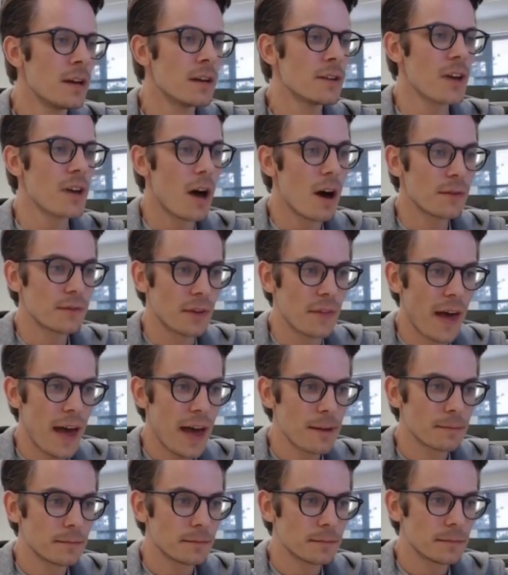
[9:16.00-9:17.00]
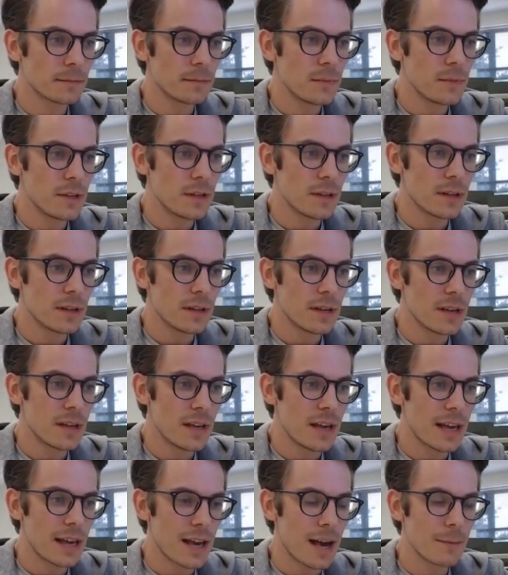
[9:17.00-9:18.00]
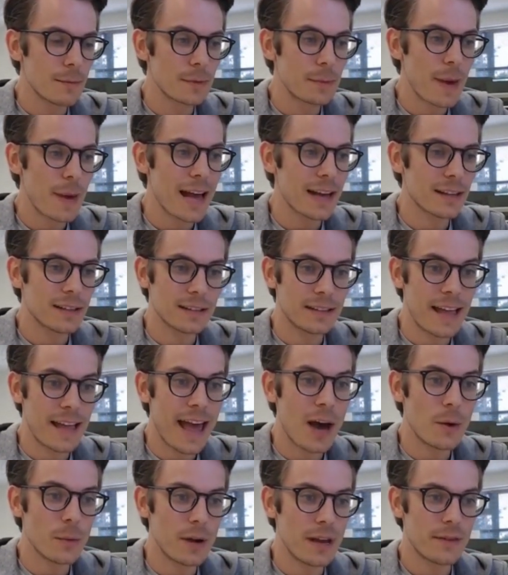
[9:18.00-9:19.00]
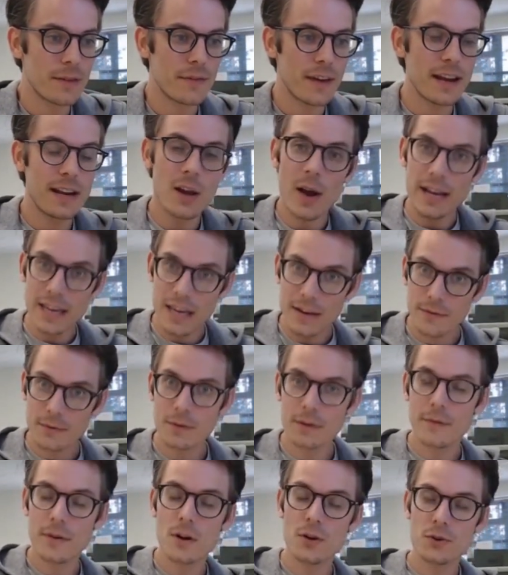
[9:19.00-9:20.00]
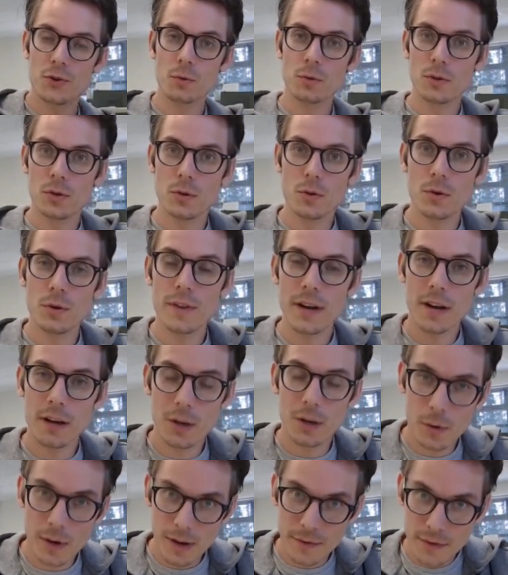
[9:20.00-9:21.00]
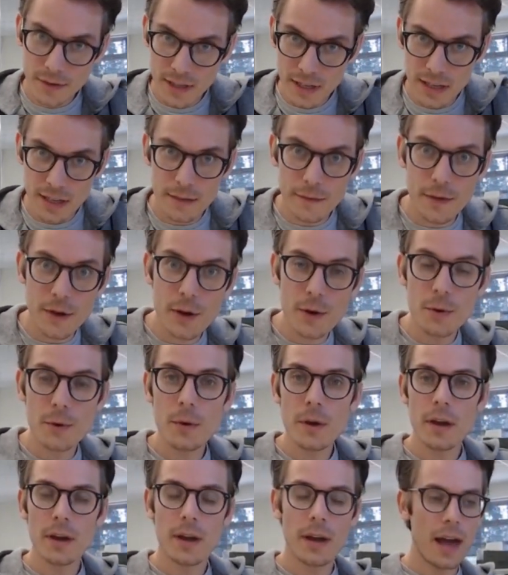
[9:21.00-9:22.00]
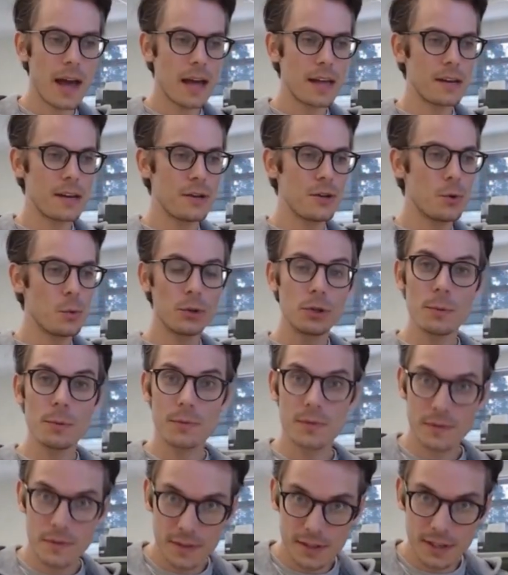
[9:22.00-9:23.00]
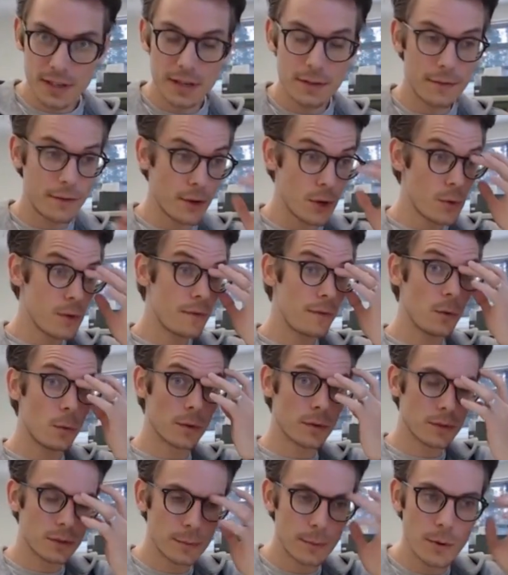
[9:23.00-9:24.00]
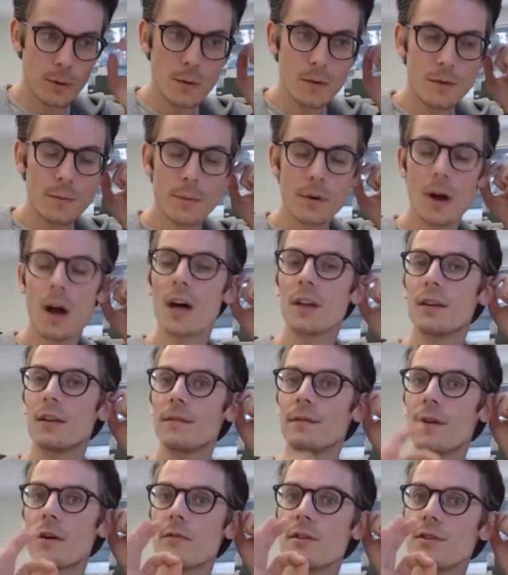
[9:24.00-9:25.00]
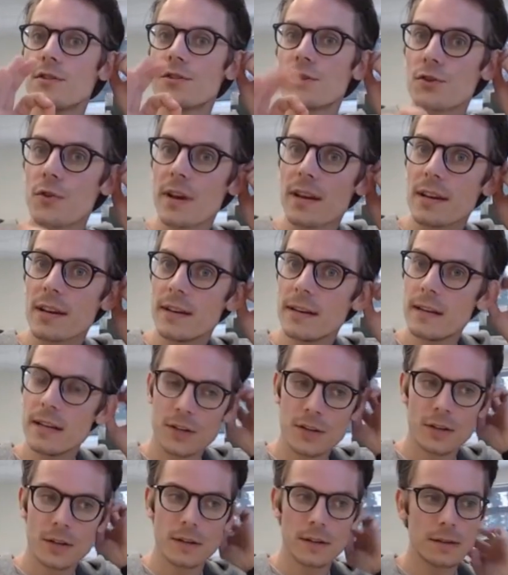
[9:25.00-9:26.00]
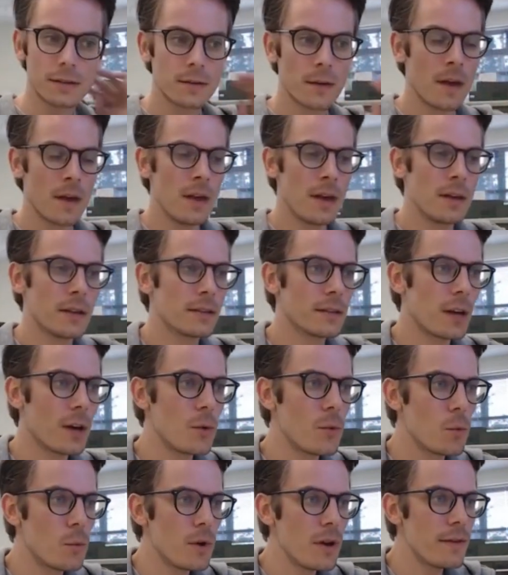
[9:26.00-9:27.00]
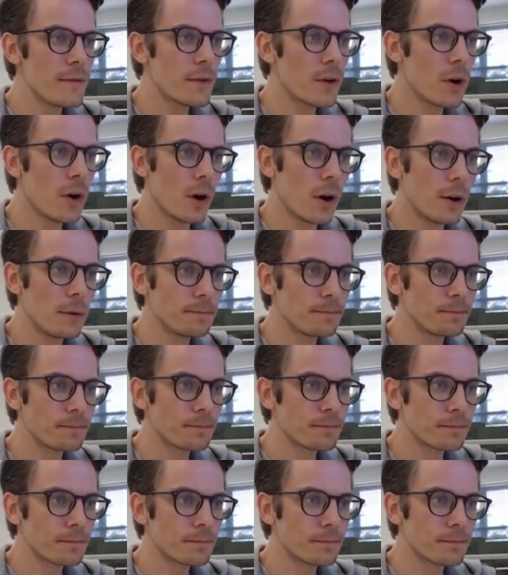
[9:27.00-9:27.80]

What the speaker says: So after that, it comes back. Now, if they like it from the virtual tour, they're going to want to physically view, and you want them to physically view if you want to move, but under very strict conditions. So we've got